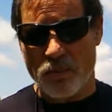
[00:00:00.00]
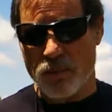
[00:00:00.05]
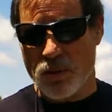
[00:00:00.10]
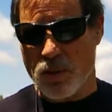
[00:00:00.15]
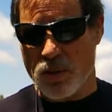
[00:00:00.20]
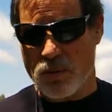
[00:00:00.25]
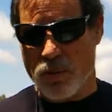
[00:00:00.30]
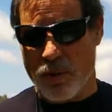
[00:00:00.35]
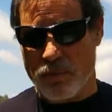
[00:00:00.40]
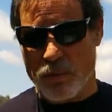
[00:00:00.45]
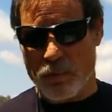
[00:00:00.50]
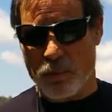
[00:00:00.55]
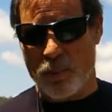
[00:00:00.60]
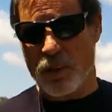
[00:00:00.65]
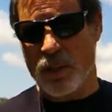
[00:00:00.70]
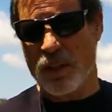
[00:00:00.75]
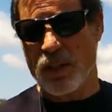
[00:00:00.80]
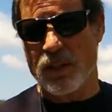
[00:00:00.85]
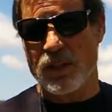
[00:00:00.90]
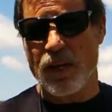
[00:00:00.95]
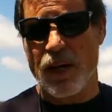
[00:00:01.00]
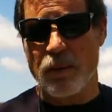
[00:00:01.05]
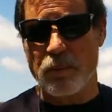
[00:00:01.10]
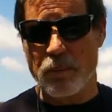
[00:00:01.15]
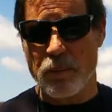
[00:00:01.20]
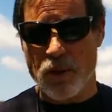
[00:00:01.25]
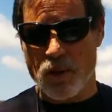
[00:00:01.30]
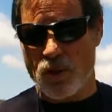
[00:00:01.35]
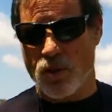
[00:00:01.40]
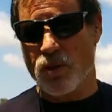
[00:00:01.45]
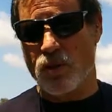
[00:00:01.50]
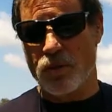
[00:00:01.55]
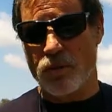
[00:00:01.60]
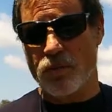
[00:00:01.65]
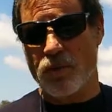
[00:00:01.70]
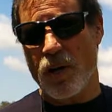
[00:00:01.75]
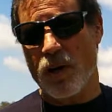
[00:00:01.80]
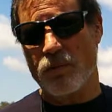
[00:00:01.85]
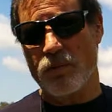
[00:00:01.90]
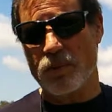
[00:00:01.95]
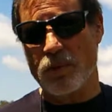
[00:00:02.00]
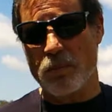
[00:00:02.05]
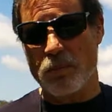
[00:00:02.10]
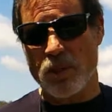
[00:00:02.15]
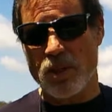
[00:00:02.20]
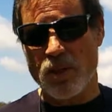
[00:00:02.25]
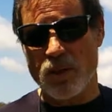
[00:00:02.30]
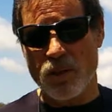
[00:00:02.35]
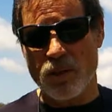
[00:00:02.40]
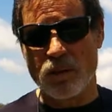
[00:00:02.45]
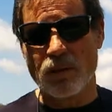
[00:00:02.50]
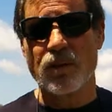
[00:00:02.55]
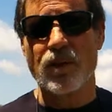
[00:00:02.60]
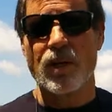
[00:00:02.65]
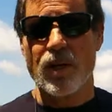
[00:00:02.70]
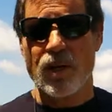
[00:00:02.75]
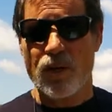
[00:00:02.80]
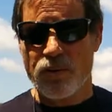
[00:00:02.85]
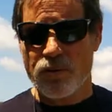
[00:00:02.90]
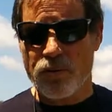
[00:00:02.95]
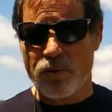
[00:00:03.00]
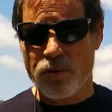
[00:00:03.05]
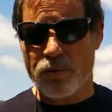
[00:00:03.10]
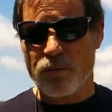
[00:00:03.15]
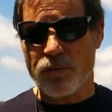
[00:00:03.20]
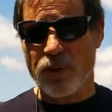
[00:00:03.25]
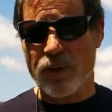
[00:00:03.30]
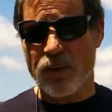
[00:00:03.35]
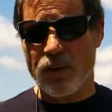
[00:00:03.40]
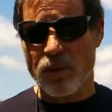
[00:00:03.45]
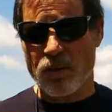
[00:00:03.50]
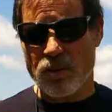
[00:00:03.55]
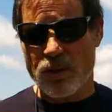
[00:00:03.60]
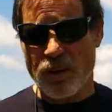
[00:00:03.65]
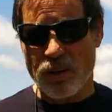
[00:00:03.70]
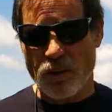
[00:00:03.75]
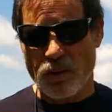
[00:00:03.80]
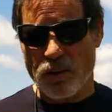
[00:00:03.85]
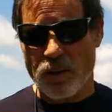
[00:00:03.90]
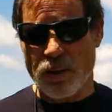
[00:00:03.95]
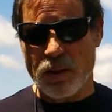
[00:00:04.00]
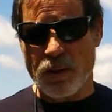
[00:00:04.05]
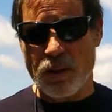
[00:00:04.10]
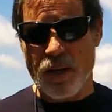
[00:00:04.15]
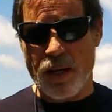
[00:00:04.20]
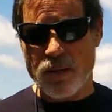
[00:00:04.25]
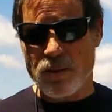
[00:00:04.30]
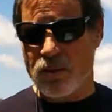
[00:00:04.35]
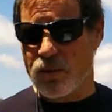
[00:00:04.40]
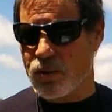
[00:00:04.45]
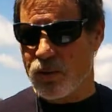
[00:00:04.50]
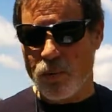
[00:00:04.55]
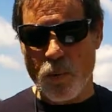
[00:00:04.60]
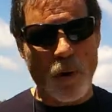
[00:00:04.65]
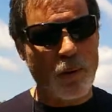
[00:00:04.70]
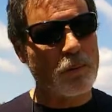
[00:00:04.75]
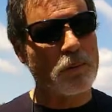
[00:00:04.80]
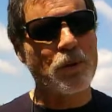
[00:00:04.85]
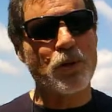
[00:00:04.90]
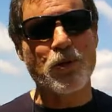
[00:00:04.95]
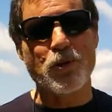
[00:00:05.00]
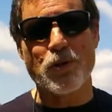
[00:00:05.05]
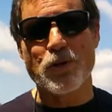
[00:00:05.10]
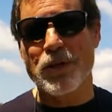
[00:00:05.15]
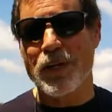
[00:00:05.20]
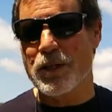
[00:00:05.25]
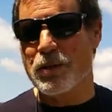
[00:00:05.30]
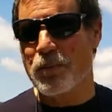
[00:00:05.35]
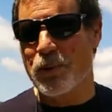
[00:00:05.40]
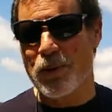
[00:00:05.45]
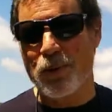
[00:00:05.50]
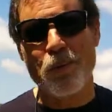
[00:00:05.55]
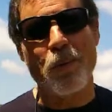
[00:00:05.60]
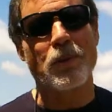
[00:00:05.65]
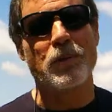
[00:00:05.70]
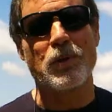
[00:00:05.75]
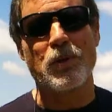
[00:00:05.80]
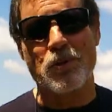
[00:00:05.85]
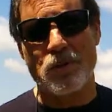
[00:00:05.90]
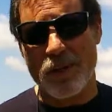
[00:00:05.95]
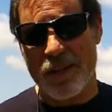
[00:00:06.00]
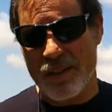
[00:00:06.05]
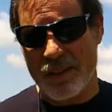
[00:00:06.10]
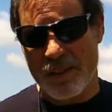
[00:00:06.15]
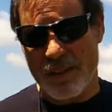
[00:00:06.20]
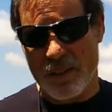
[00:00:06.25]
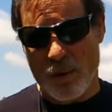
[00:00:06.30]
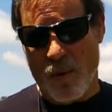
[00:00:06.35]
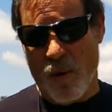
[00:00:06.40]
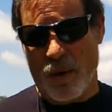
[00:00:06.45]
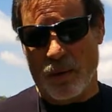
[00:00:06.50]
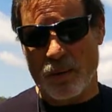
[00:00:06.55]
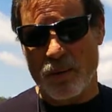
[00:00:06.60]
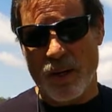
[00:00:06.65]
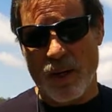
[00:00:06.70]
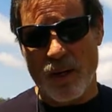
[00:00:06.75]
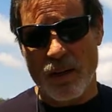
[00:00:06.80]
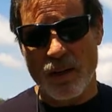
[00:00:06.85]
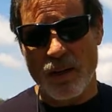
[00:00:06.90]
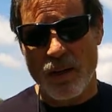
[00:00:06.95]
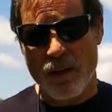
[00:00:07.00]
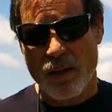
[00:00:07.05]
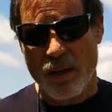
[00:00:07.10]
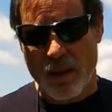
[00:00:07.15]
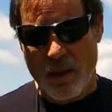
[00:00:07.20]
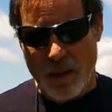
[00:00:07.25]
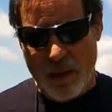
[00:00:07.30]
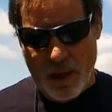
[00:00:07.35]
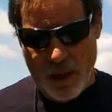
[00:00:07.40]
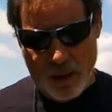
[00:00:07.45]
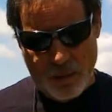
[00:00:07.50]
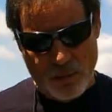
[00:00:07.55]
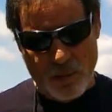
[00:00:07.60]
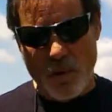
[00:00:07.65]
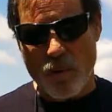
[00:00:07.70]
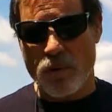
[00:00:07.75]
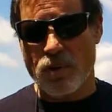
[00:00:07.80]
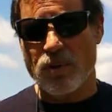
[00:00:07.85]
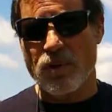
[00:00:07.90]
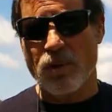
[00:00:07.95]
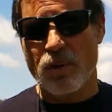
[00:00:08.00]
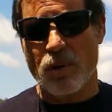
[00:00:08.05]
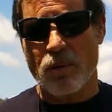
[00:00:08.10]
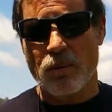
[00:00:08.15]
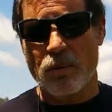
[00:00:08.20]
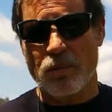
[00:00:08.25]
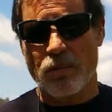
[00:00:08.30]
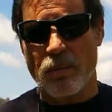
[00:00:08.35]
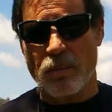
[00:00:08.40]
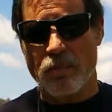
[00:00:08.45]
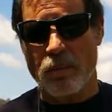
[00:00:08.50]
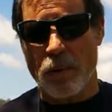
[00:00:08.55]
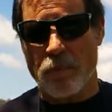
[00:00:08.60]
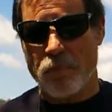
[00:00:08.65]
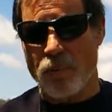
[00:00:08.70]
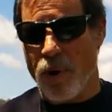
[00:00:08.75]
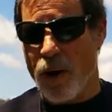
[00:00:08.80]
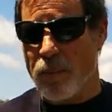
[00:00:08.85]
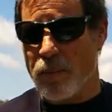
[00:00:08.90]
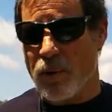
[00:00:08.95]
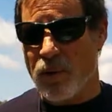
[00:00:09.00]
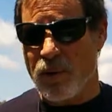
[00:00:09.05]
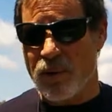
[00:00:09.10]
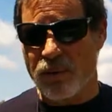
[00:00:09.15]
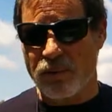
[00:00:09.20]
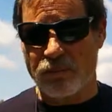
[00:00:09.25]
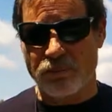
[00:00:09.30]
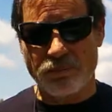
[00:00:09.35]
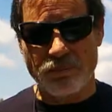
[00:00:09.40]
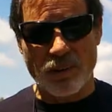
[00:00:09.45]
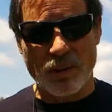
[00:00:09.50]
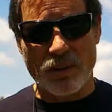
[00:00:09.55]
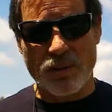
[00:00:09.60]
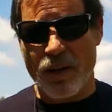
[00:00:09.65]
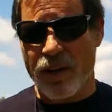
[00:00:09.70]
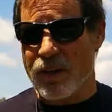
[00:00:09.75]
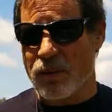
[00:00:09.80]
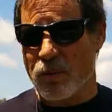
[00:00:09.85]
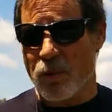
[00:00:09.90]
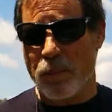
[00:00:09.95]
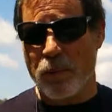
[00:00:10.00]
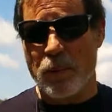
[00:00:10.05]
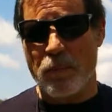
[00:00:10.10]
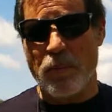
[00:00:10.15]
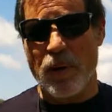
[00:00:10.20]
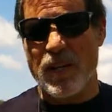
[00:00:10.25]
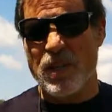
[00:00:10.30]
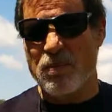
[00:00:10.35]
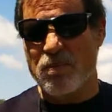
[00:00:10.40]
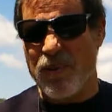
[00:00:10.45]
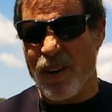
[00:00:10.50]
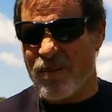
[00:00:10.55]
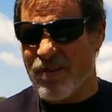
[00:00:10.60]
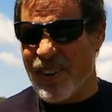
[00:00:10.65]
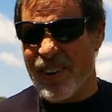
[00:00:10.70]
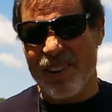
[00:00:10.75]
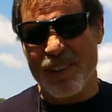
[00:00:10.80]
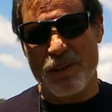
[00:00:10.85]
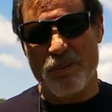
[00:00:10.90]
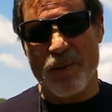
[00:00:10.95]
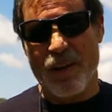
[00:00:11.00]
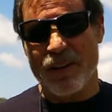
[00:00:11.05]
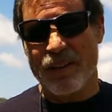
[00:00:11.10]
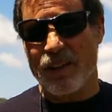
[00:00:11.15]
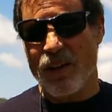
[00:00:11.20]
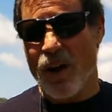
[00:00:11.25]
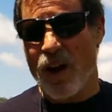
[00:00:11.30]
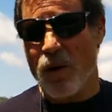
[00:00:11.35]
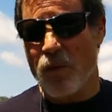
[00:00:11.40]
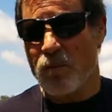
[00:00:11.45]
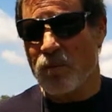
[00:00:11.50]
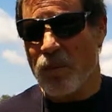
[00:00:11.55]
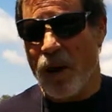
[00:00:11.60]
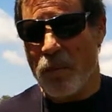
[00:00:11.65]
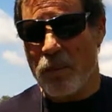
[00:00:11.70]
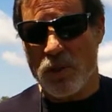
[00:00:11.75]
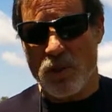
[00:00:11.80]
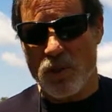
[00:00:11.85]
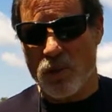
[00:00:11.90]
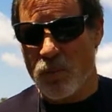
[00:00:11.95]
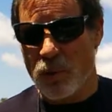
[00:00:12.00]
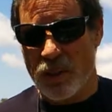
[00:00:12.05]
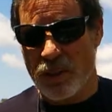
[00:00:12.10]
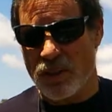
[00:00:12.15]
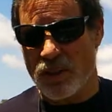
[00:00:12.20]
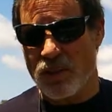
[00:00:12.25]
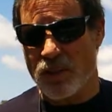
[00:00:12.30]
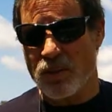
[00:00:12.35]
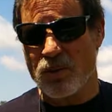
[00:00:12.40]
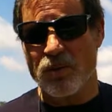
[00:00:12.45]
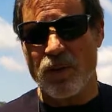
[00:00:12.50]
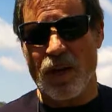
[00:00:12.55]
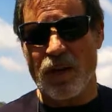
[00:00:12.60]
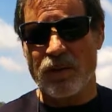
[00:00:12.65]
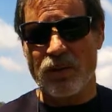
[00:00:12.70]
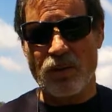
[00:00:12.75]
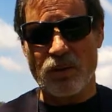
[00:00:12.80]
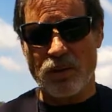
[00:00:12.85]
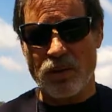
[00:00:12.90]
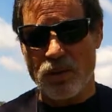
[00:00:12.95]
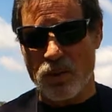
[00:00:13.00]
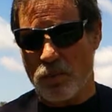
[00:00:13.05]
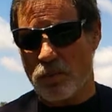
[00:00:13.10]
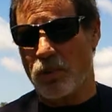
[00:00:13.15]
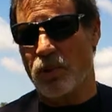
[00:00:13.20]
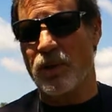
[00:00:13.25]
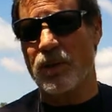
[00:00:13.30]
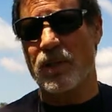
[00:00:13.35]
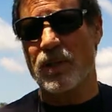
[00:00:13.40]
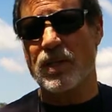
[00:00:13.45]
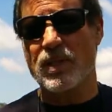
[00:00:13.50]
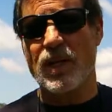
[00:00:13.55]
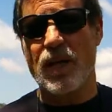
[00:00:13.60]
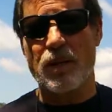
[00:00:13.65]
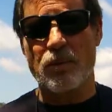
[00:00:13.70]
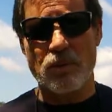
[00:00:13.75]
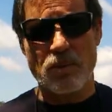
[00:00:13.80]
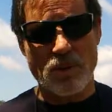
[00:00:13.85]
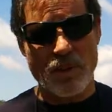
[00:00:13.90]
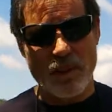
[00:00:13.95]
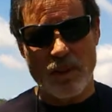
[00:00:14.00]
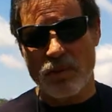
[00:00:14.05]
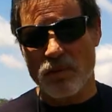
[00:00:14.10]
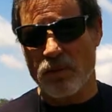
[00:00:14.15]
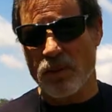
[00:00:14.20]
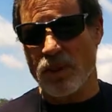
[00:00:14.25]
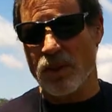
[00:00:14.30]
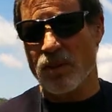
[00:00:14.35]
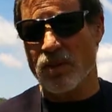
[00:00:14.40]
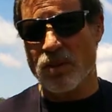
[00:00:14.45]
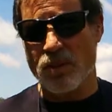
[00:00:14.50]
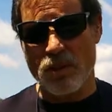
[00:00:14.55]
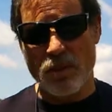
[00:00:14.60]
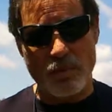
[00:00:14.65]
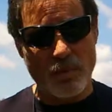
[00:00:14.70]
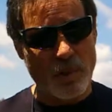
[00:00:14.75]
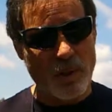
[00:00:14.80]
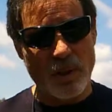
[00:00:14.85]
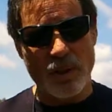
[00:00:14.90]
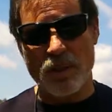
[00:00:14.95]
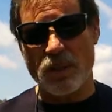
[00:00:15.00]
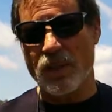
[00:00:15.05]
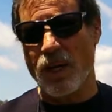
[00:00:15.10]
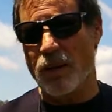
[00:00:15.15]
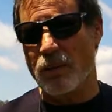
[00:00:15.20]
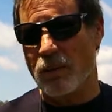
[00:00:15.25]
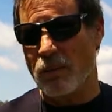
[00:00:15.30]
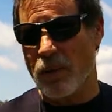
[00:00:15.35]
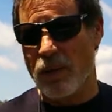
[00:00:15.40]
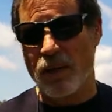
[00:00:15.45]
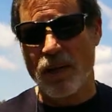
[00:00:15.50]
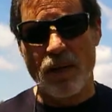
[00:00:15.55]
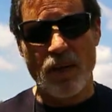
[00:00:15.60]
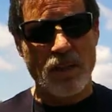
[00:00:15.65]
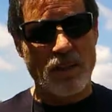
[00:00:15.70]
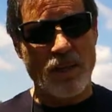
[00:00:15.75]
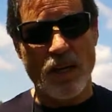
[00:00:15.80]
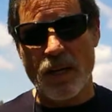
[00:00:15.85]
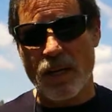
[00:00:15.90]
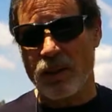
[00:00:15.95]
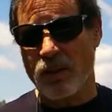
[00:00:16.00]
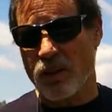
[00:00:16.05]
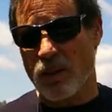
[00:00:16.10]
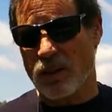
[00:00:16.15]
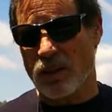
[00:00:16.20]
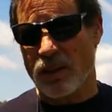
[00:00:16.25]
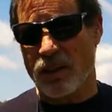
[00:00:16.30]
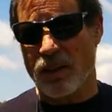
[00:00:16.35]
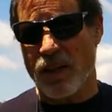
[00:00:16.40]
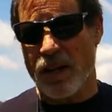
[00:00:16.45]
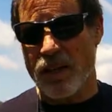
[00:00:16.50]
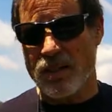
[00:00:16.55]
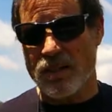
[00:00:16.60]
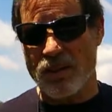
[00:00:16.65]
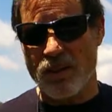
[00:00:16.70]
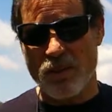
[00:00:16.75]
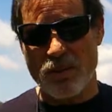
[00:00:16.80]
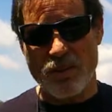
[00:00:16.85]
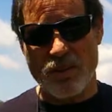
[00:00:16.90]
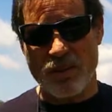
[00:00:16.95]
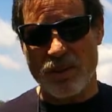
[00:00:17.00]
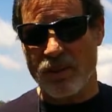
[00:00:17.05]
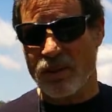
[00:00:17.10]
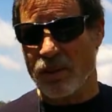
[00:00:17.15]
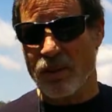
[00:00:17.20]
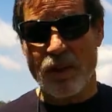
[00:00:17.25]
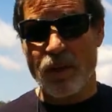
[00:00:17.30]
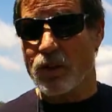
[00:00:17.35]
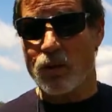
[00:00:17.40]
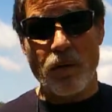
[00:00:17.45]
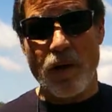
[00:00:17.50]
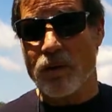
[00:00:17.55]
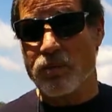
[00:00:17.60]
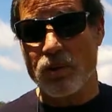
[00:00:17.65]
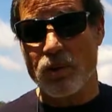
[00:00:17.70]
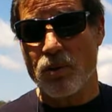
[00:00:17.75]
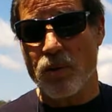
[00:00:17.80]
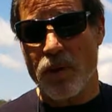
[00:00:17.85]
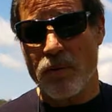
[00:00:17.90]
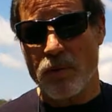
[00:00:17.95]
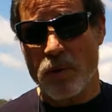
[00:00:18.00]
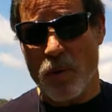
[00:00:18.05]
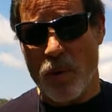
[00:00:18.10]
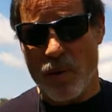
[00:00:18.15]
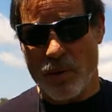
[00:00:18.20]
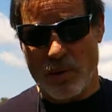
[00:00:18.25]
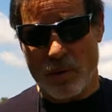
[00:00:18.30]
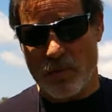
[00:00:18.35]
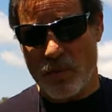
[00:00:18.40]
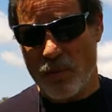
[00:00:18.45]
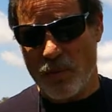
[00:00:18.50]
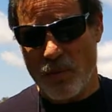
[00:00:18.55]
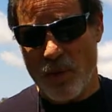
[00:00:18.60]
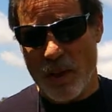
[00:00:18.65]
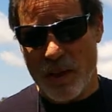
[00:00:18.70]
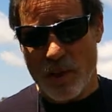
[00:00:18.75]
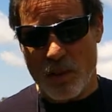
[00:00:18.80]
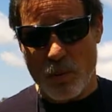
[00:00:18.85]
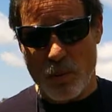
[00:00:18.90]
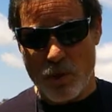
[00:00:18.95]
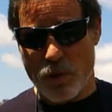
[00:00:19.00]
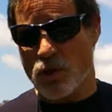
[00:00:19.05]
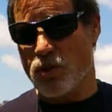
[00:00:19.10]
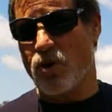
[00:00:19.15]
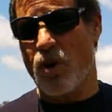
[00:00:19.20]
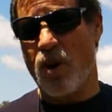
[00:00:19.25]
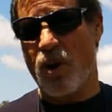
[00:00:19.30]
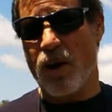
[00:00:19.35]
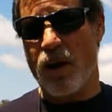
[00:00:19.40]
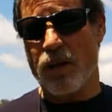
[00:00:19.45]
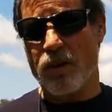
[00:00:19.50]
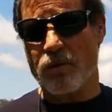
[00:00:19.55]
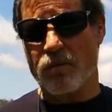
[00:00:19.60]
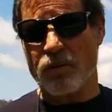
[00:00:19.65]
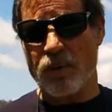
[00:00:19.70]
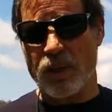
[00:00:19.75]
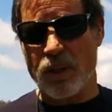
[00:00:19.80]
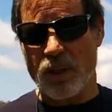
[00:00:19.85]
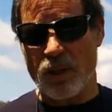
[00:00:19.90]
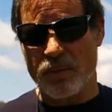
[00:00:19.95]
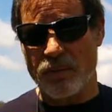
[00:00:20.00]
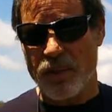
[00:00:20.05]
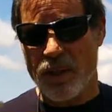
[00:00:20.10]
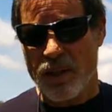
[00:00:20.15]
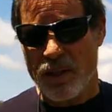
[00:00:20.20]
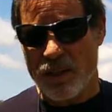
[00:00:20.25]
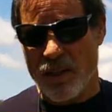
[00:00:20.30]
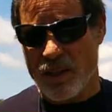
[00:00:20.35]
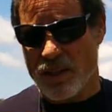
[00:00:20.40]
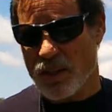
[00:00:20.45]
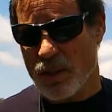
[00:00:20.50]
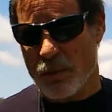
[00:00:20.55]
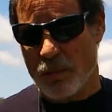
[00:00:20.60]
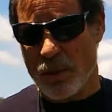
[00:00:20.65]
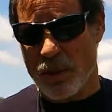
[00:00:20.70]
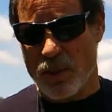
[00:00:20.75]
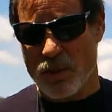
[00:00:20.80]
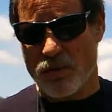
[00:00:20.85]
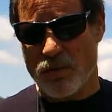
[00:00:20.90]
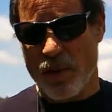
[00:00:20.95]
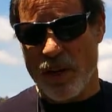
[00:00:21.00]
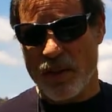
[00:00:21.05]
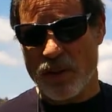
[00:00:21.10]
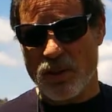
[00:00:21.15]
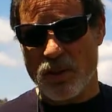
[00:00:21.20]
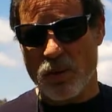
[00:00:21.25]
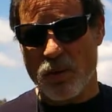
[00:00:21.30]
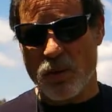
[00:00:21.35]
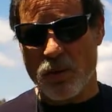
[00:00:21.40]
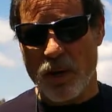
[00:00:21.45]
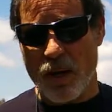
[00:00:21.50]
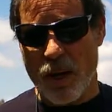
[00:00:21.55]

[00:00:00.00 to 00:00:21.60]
You just have to put in the time to make sure you've covered the material through the videos and looked at the class. And you're welcome to use your textbook. You're welcome to use anything you want. Okay and of course, you know, my primary grading will be based primarily upon you know how, how much you're willing to do that. You know, did you put in the time to see the videos? Did you put in the time to make, take a look at the class notes? You know, you don't have to do that if you don't want to. If you feel like you were strong out of the video, that's going to be just fine too.